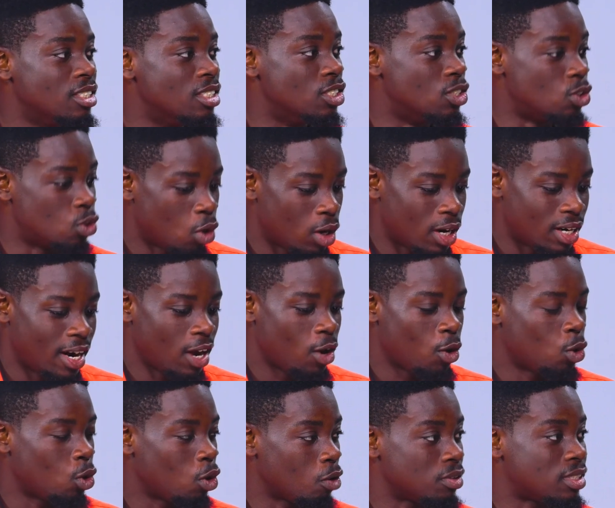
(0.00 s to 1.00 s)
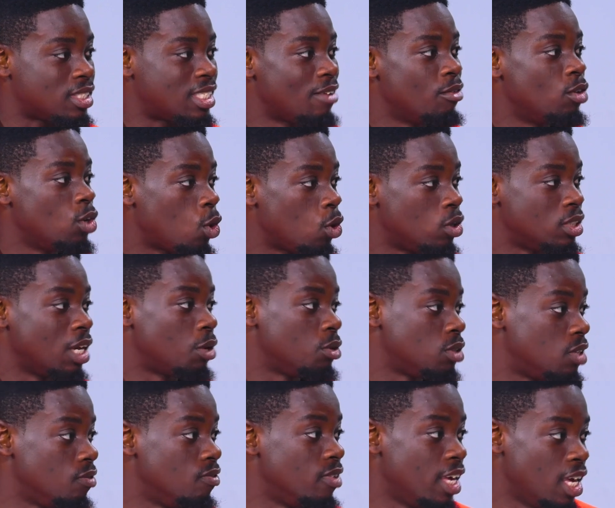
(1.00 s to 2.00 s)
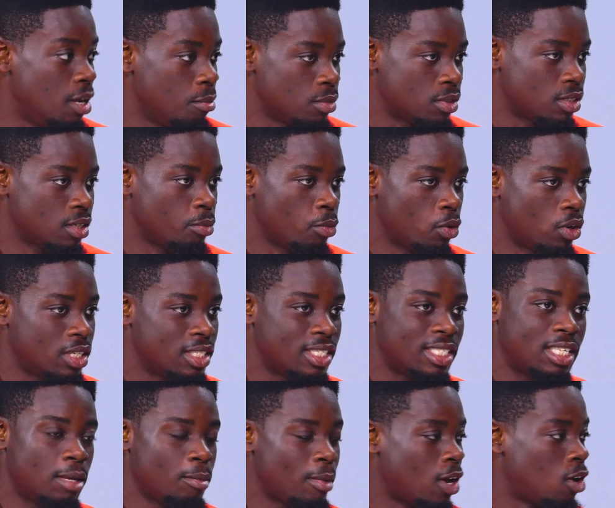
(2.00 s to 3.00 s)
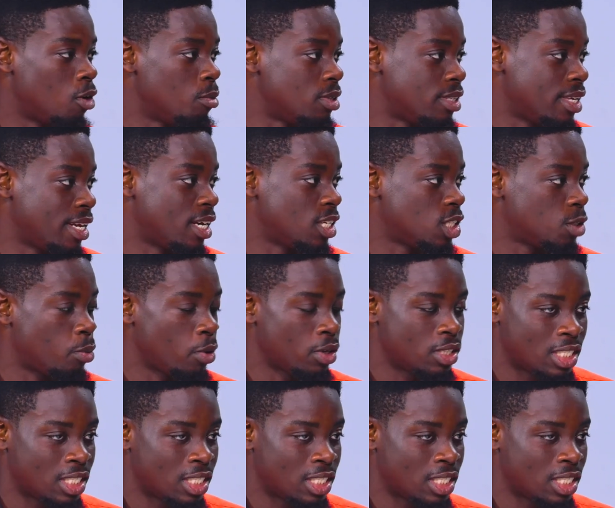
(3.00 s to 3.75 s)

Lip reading: record of 7 consecutive games, but the same cannot be said at this point.